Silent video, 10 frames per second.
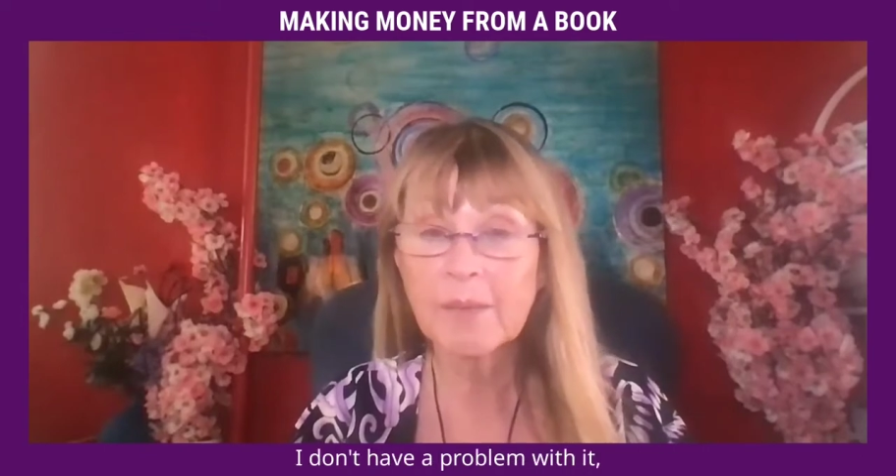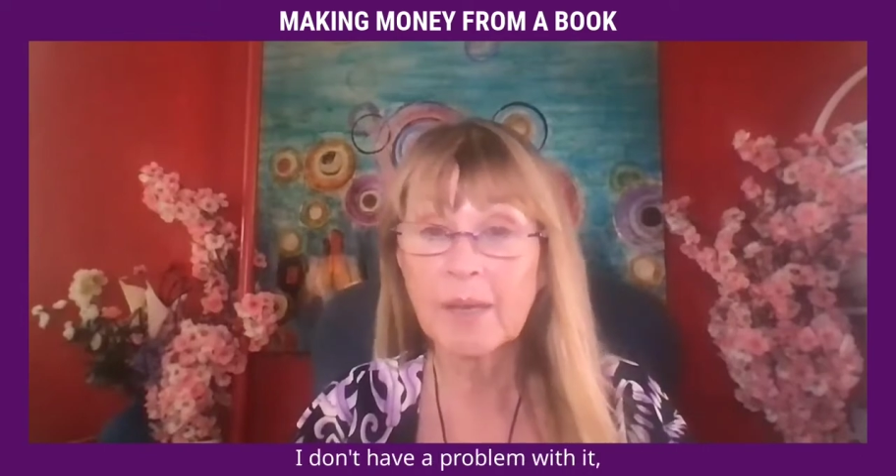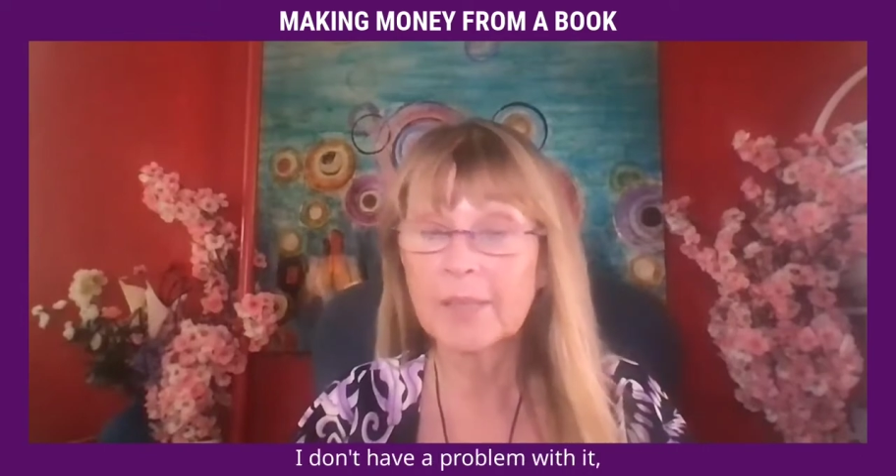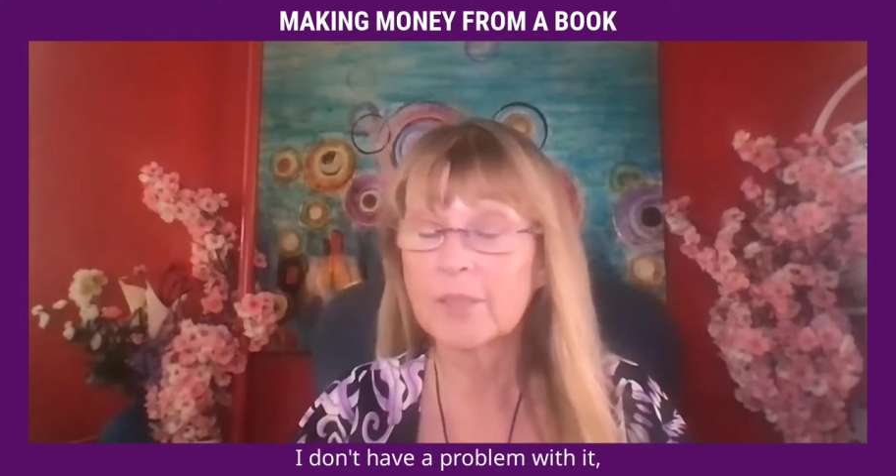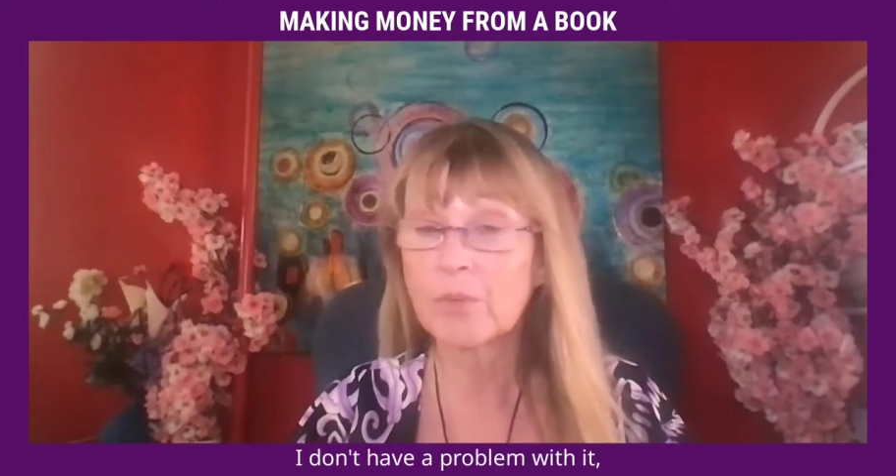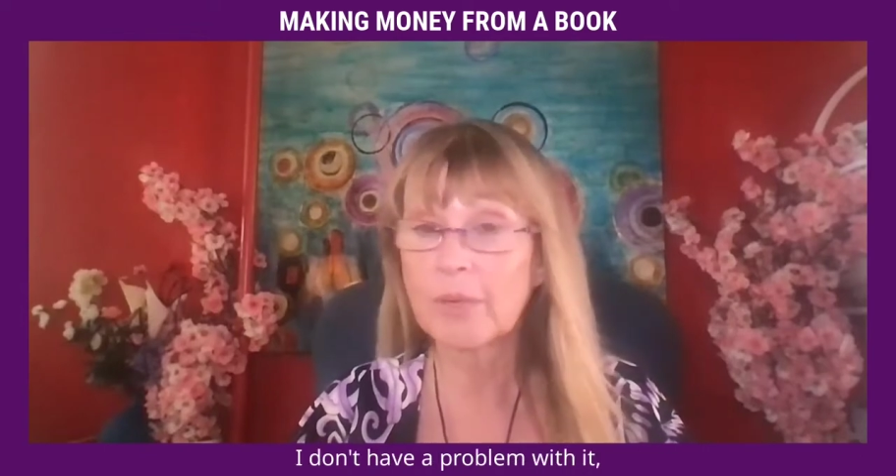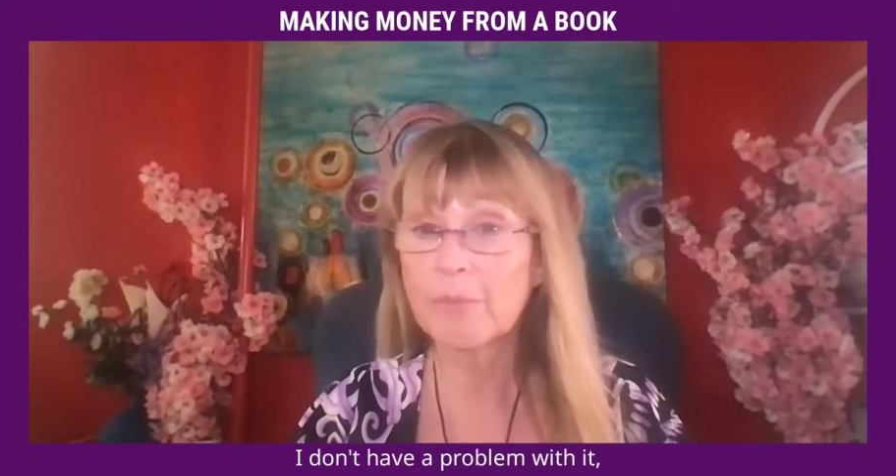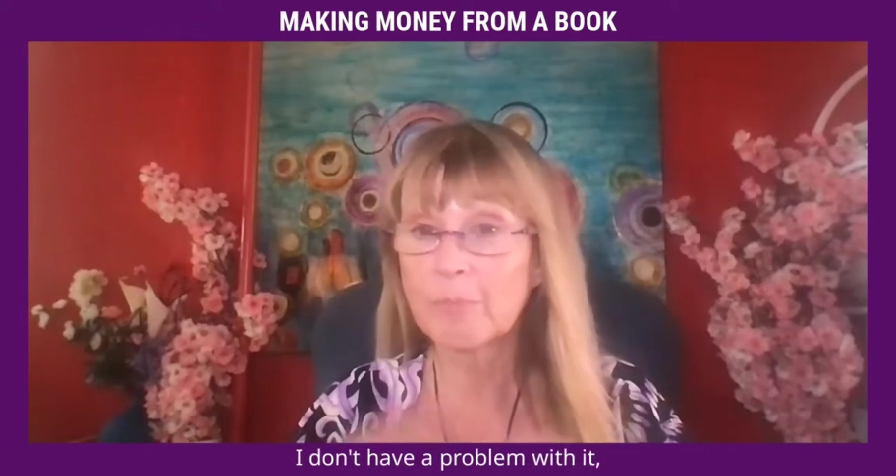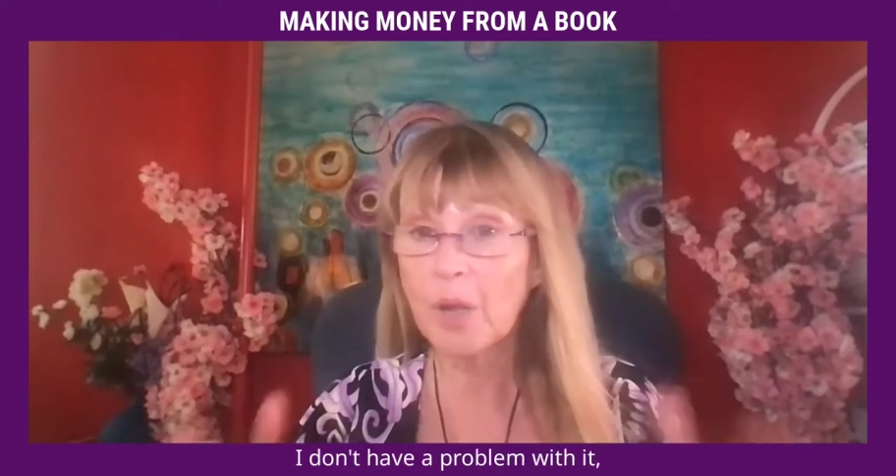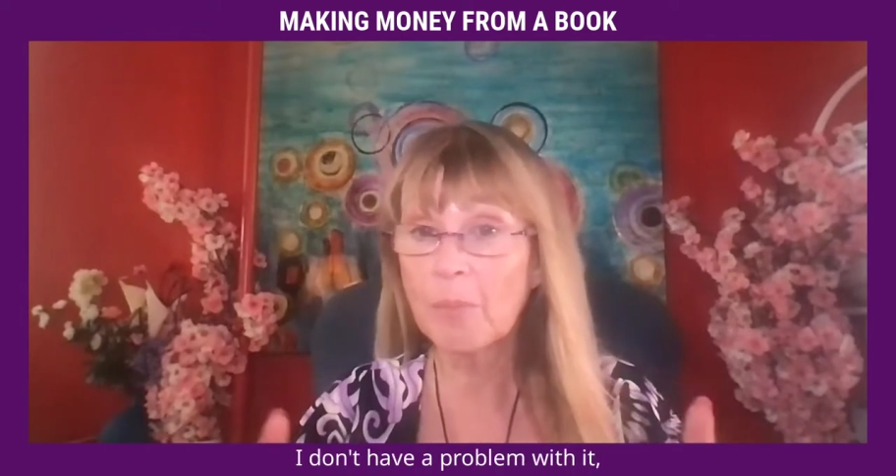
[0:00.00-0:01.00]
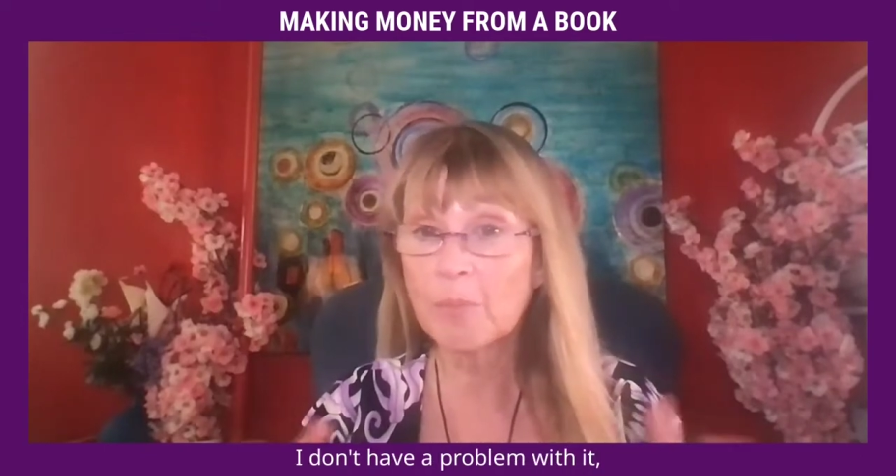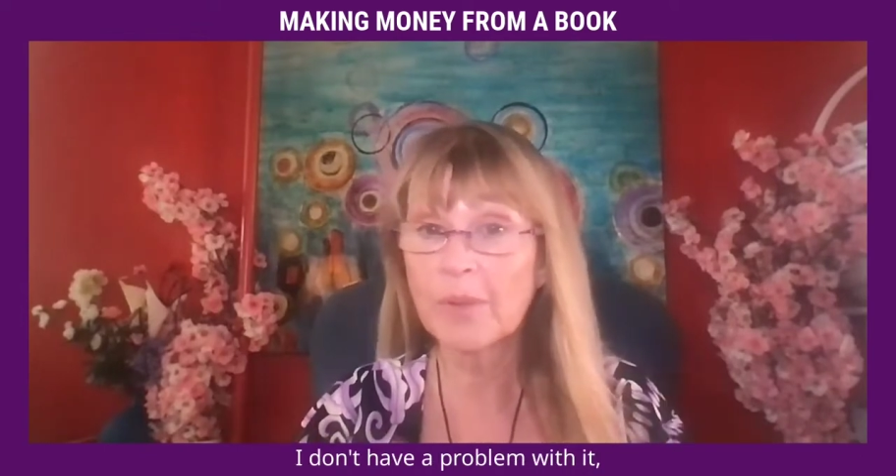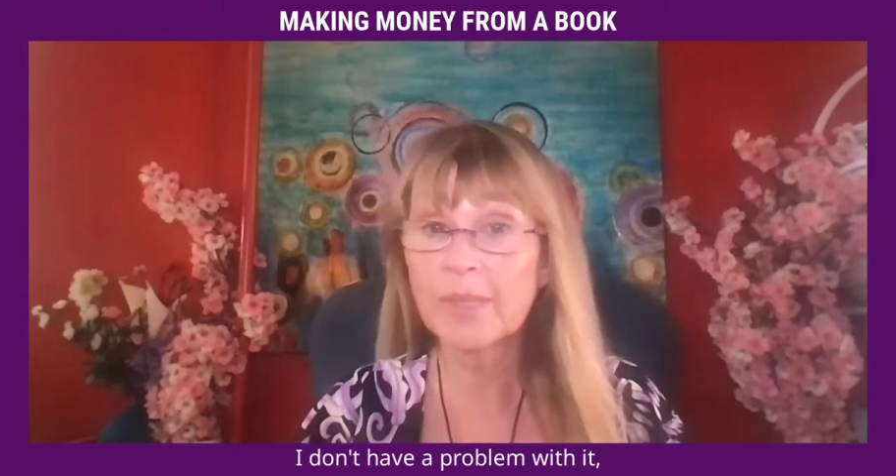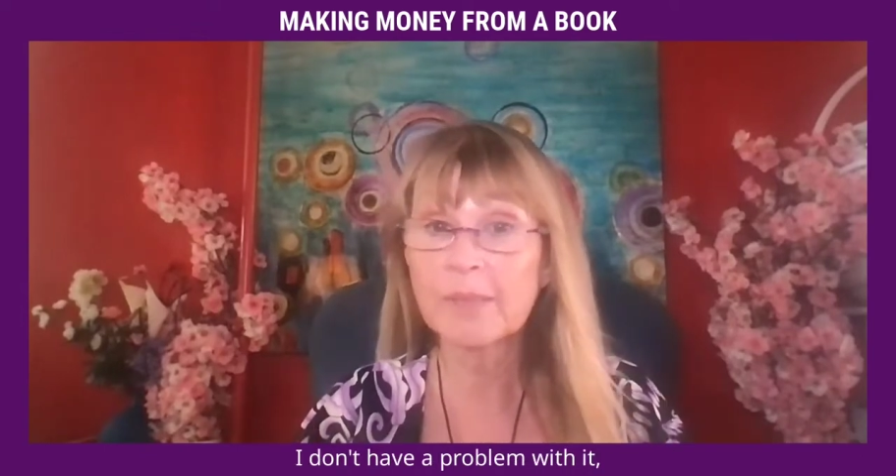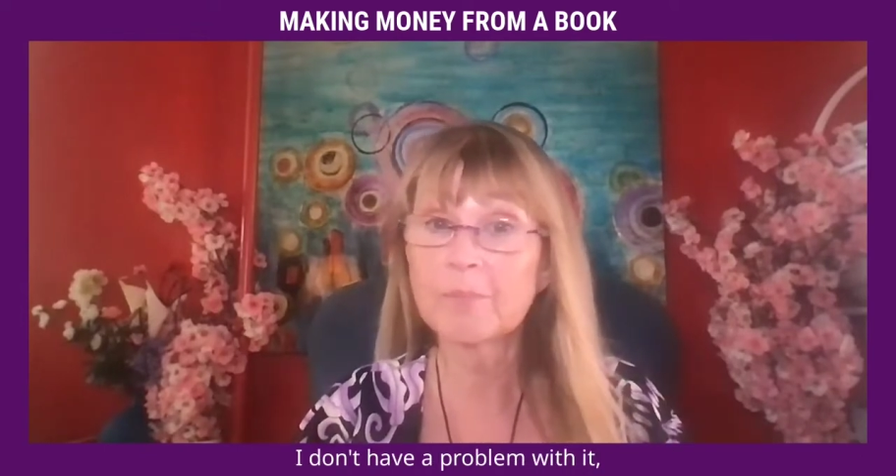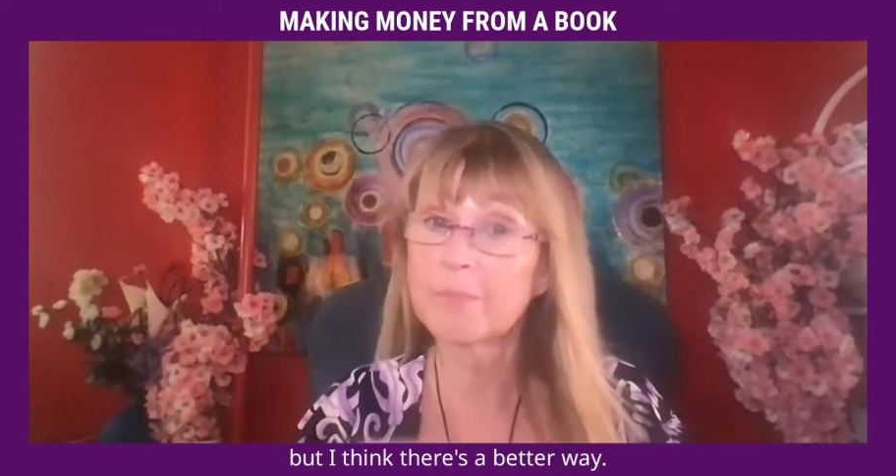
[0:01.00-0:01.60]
I don't have a problem with it,